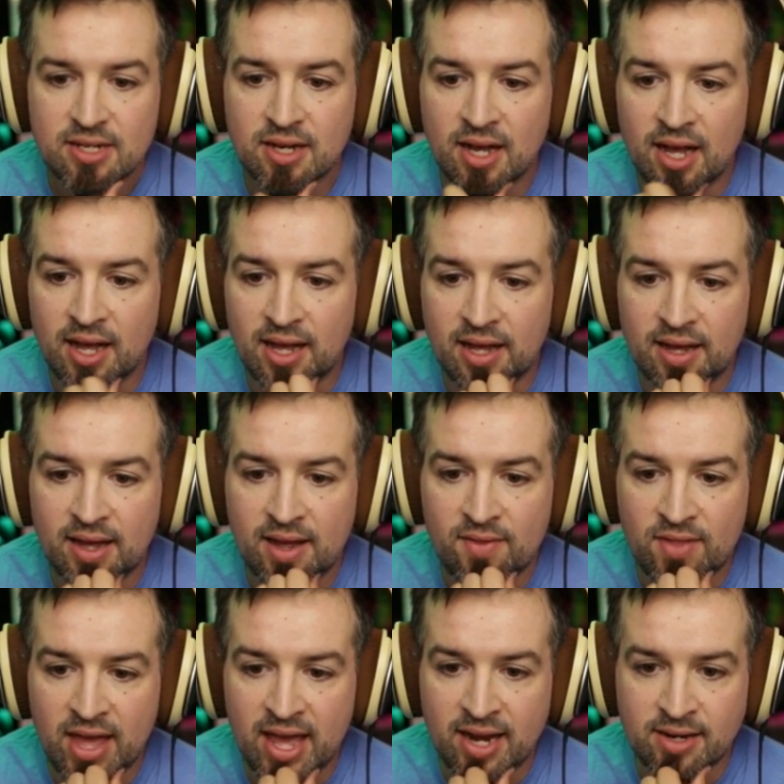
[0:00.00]
Uh,
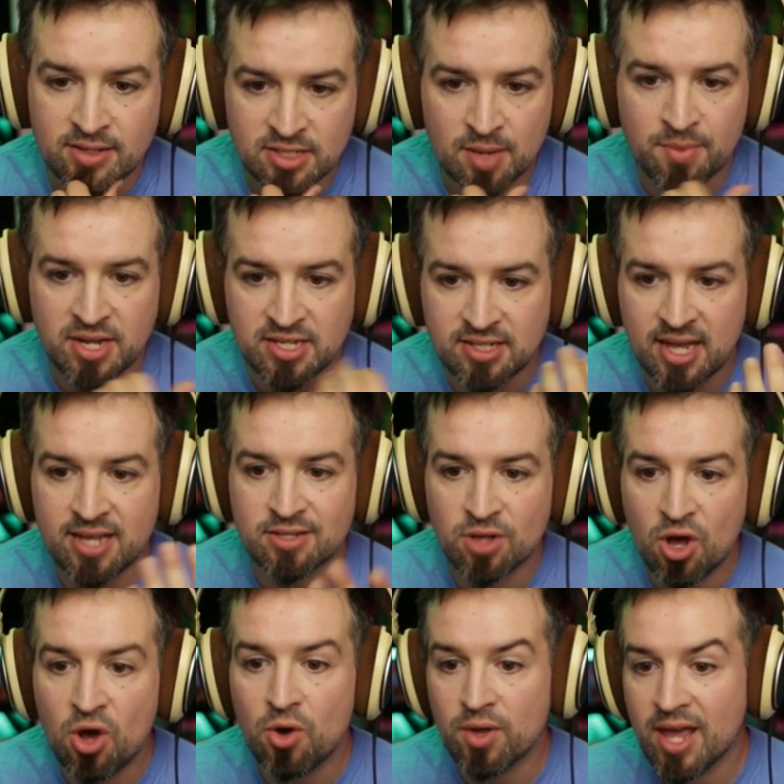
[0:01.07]
and then somebody says,
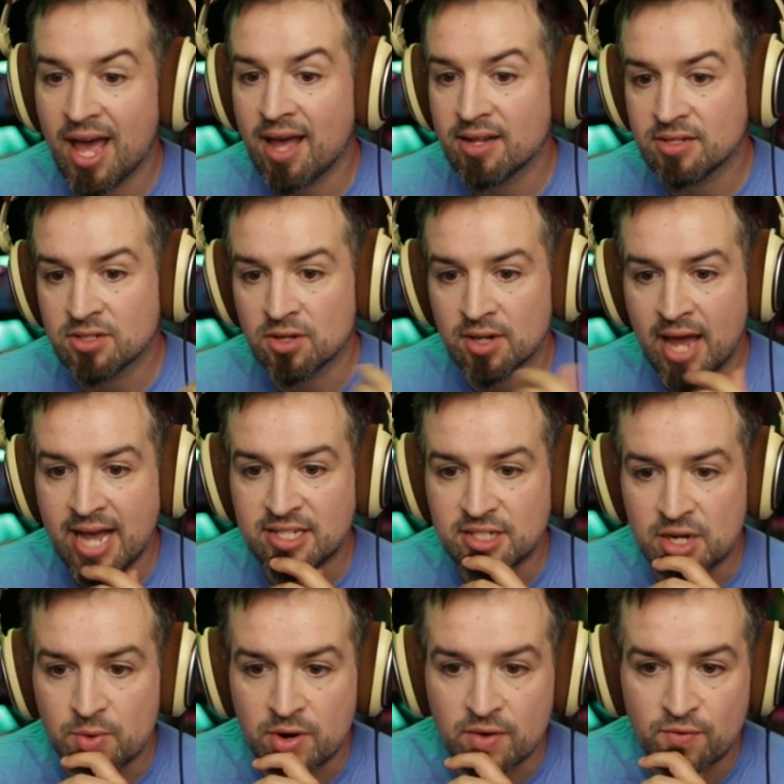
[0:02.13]
oh yeah, so last
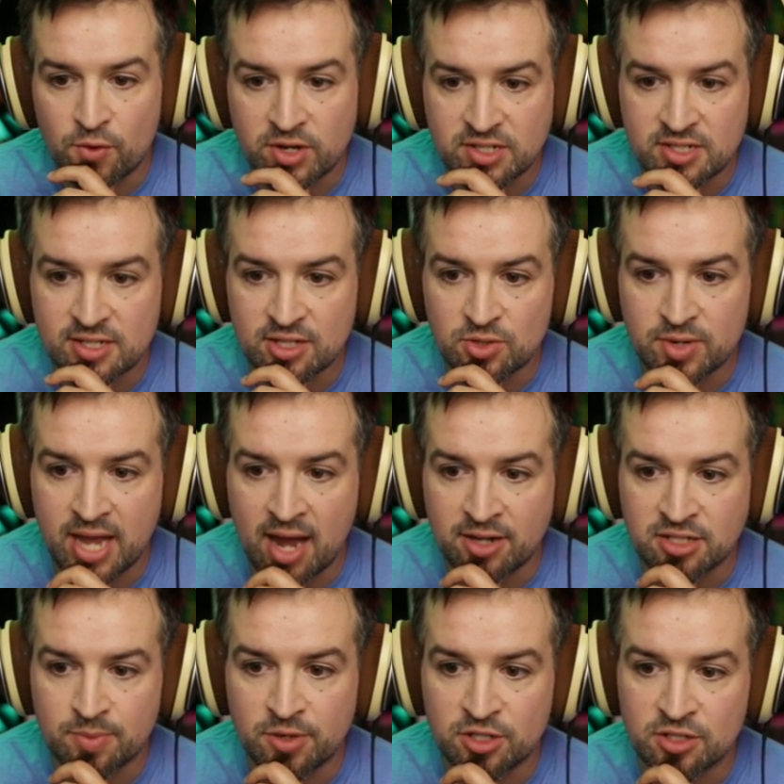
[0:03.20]
year we were forced to sit through
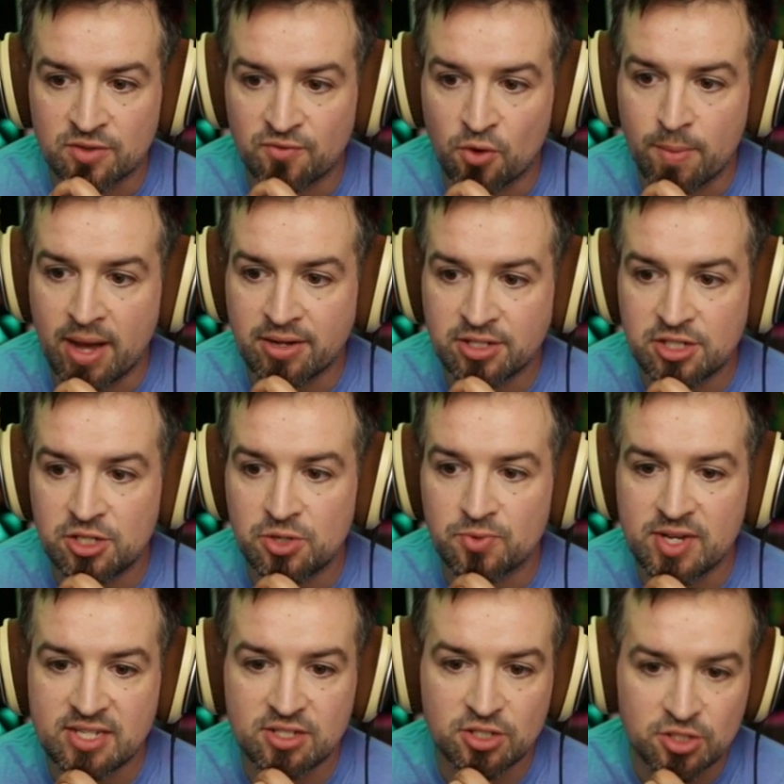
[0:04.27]
countless commercials of Mountain Dew,
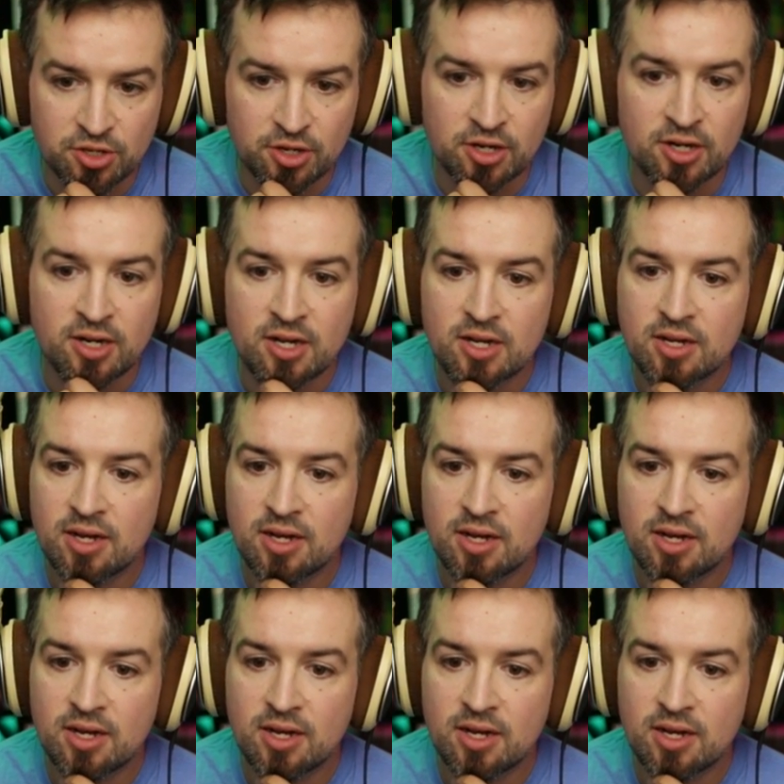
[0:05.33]
Reese's Sugar,